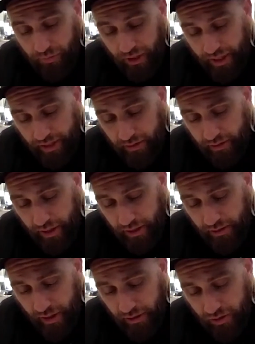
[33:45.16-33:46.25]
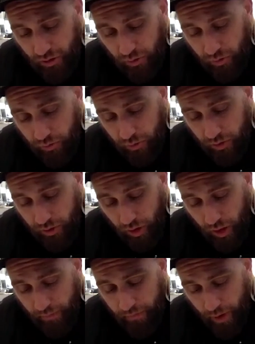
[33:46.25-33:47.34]
and so
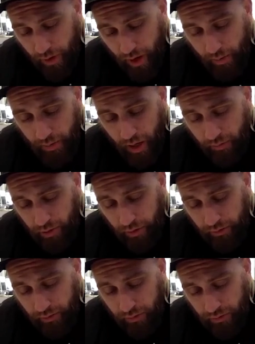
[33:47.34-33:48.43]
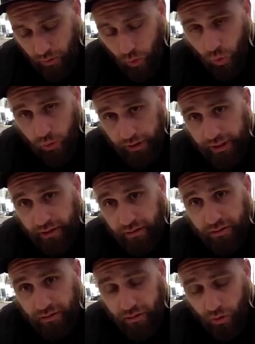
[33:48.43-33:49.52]
I'm going all in
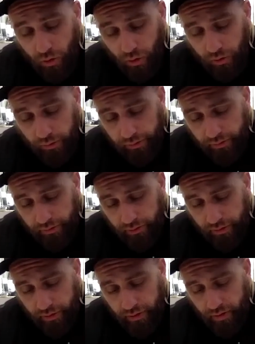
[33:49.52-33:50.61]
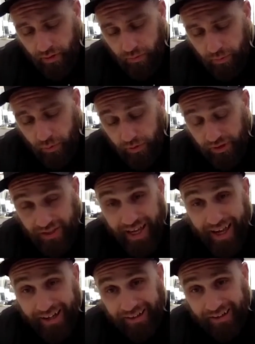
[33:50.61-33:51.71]
on building
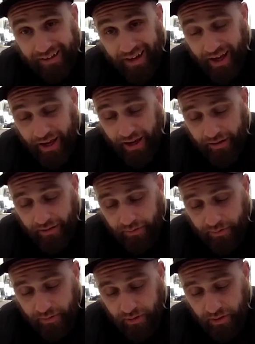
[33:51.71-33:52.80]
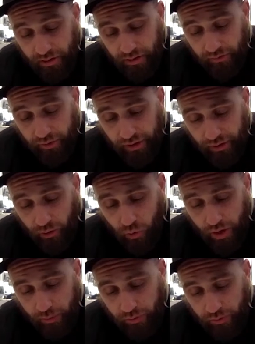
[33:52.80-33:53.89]
tech and delivering
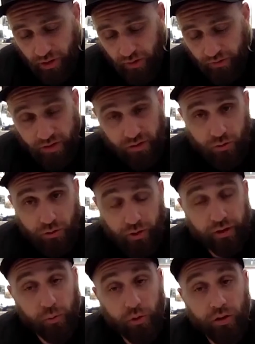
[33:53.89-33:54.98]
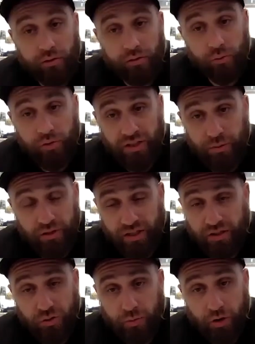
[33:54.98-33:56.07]
incredible services all around the world with some of
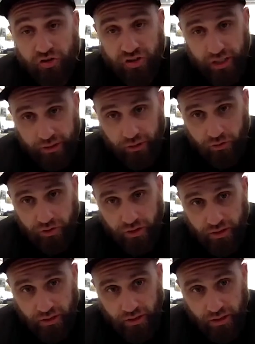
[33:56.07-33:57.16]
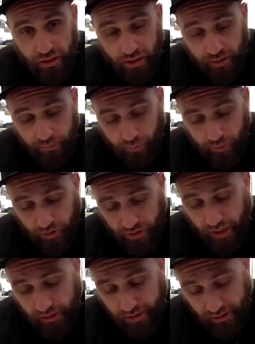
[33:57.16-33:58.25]
these new emerging technologies, because
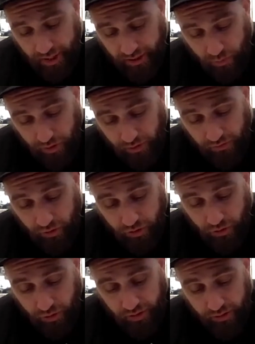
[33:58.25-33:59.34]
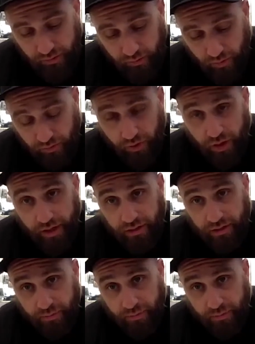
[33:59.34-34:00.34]
I think that's where the future is with finance.